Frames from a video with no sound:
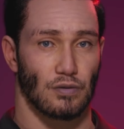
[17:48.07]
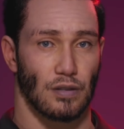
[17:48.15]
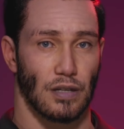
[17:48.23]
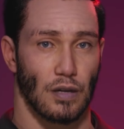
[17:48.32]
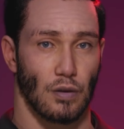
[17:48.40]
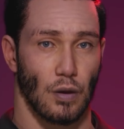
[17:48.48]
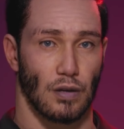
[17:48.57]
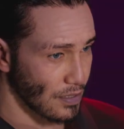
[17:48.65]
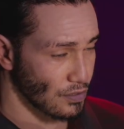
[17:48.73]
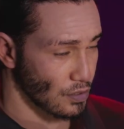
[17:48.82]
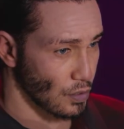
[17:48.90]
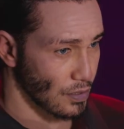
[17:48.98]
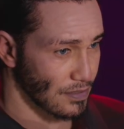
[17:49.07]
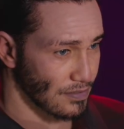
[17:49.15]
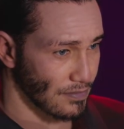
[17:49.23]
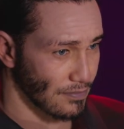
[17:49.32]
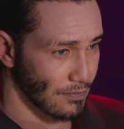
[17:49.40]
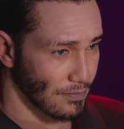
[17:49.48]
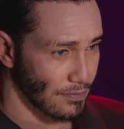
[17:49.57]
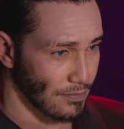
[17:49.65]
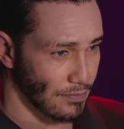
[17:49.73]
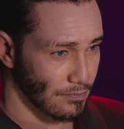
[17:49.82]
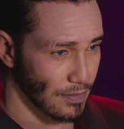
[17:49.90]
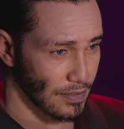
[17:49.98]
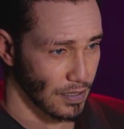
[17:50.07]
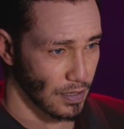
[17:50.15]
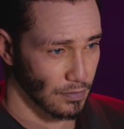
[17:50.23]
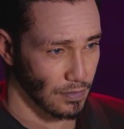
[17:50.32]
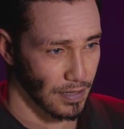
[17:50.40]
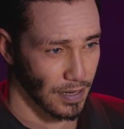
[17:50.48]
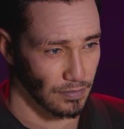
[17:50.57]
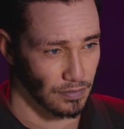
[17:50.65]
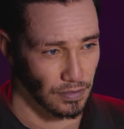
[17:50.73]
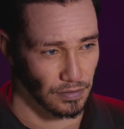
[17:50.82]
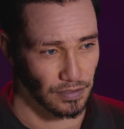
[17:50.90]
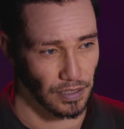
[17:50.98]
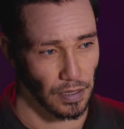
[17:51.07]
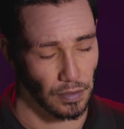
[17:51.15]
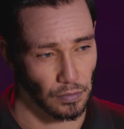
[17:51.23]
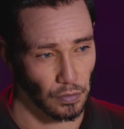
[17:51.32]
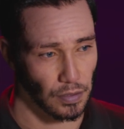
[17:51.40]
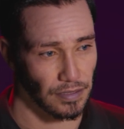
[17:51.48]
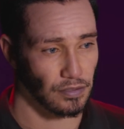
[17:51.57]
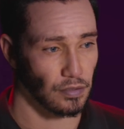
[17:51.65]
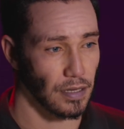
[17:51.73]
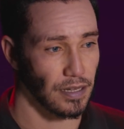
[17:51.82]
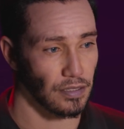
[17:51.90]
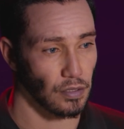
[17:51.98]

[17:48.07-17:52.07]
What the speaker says: we don't always notice. They don't announce themselves or explain their